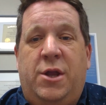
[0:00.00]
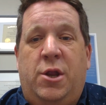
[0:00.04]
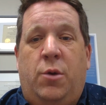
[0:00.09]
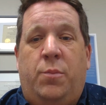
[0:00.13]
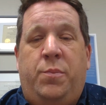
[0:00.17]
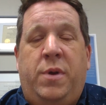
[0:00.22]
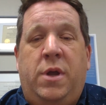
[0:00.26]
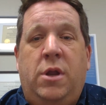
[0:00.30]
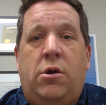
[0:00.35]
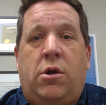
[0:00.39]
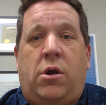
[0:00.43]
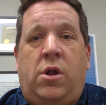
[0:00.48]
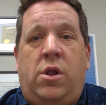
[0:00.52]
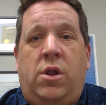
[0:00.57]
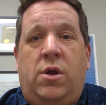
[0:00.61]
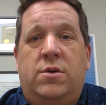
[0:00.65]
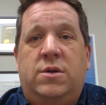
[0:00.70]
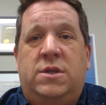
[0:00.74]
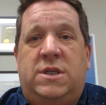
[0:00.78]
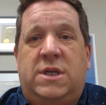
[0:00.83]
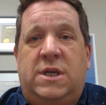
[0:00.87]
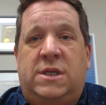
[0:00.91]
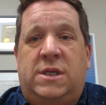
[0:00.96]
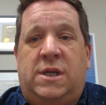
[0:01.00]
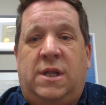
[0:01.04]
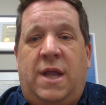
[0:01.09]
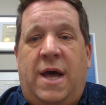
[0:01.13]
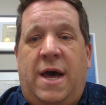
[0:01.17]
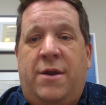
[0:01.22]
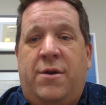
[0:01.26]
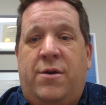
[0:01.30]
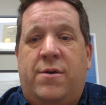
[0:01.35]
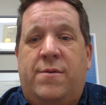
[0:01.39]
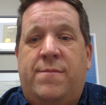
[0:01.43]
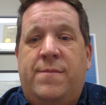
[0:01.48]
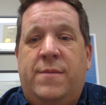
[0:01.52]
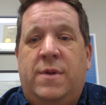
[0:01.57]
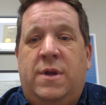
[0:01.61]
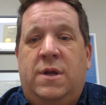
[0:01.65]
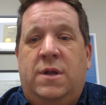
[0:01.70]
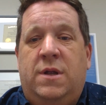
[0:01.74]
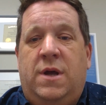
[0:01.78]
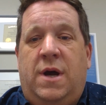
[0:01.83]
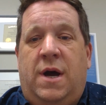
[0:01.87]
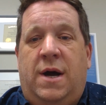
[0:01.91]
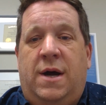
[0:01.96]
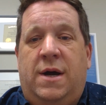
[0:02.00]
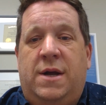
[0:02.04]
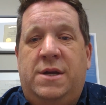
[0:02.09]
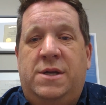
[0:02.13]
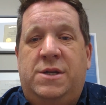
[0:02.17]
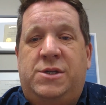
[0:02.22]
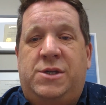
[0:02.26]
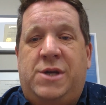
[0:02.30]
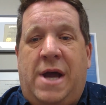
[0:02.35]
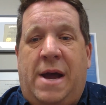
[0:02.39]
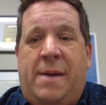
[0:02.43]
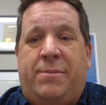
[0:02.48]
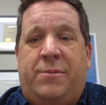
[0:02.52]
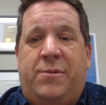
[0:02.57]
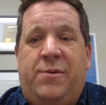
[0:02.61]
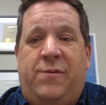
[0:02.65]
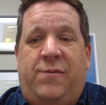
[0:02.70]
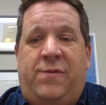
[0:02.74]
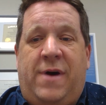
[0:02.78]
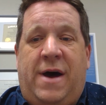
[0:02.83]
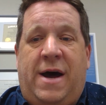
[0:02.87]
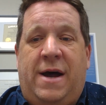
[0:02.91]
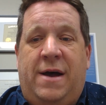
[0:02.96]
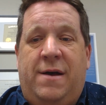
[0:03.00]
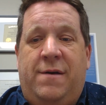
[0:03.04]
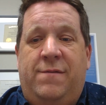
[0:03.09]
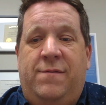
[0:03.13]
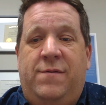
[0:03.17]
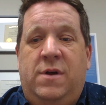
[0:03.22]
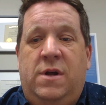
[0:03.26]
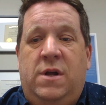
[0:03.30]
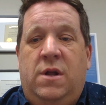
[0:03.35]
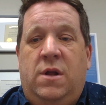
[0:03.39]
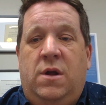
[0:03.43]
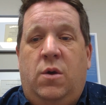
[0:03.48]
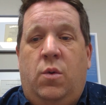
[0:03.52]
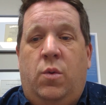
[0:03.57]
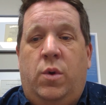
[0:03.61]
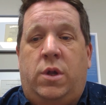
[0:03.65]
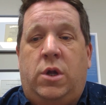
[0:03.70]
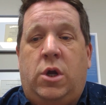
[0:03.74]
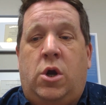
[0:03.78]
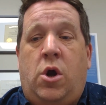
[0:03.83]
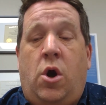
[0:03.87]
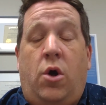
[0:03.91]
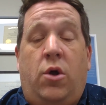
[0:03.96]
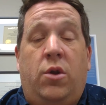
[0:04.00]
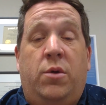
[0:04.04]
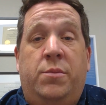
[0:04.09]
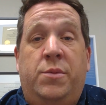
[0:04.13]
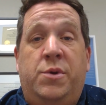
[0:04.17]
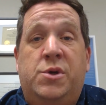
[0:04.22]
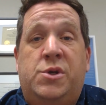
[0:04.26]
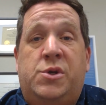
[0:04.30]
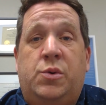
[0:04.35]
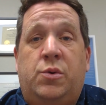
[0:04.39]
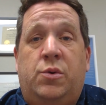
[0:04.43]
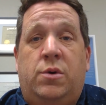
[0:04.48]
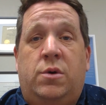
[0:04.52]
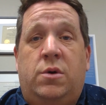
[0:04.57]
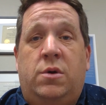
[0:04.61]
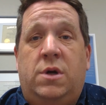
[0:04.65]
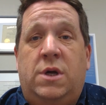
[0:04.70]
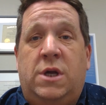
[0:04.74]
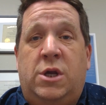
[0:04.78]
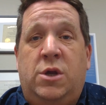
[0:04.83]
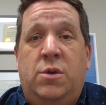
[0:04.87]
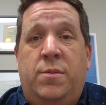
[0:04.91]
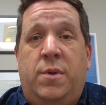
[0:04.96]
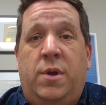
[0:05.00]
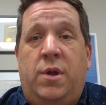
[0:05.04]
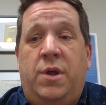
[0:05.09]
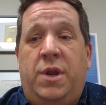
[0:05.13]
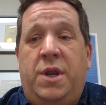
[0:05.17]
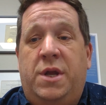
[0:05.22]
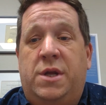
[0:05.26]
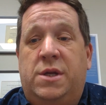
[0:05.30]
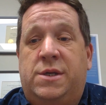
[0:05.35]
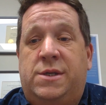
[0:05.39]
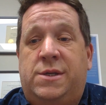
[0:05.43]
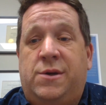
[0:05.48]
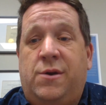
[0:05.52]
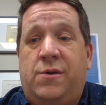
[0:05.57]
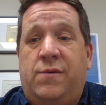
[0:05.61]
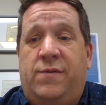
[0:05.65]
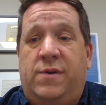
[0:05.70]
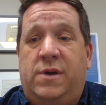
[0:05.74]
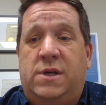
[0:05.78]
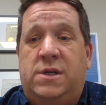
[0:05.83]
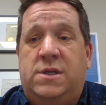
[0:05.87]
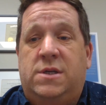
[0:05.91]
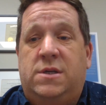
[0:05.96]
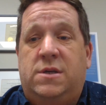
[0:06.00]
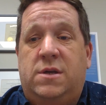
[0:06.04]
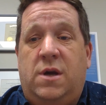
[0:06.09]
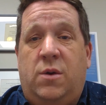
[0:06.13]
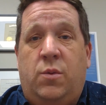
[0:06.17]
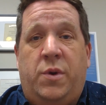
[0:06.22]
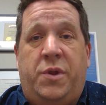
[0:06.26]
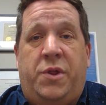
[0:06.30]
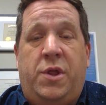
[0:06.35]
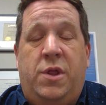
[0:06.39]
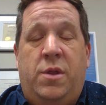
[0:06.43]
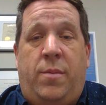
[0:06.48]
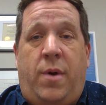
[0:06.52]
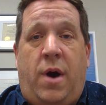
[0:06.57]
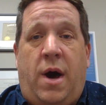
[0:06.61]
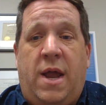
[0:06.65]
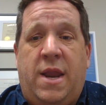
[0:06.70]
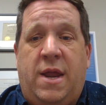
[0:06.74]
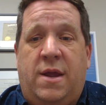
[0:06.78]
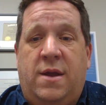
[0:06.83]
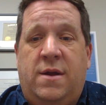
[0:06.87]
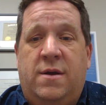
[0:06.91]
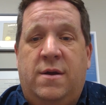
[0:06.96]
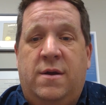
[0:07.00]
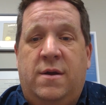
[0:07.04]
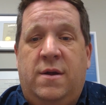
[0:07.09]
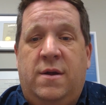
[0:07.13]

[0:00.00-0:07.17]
Peter closed this letter in chapter 5 with the call to mutual humility and service within the body.